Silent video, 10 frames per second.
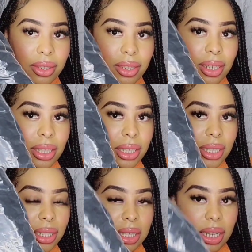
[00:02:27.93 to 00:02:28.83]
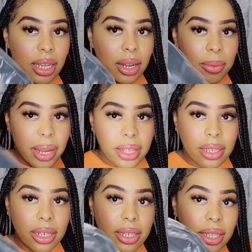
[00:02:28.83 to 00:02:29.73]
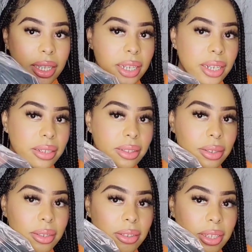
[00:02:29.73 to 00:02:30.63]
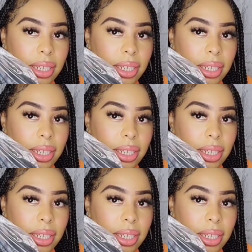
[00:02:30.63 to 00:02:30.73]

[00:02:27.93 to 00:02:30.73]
It's just in a regular clear little